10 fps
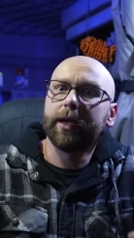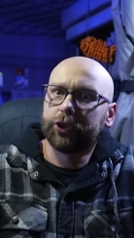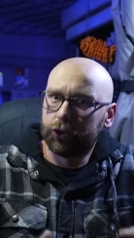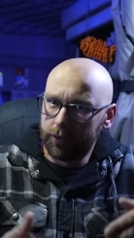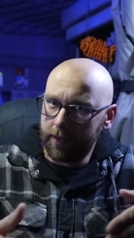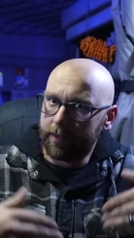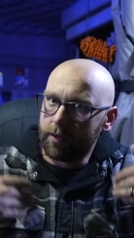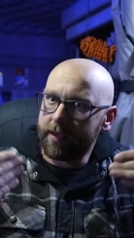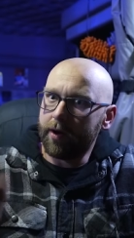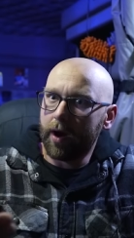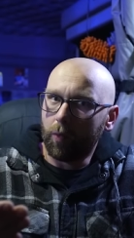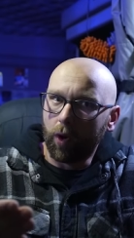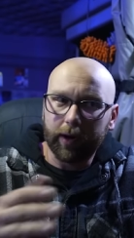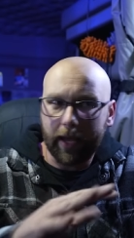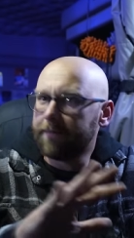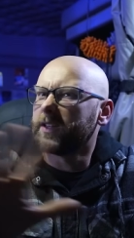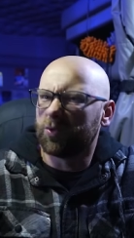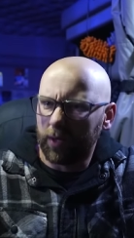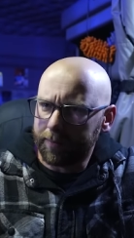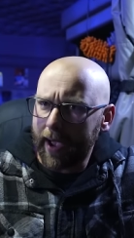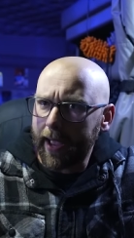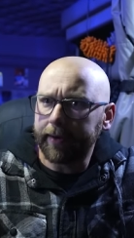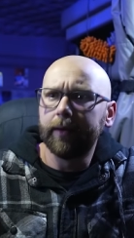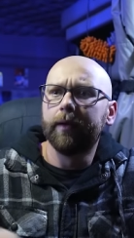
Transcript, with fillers: make sure that they're there at work if it's really bad.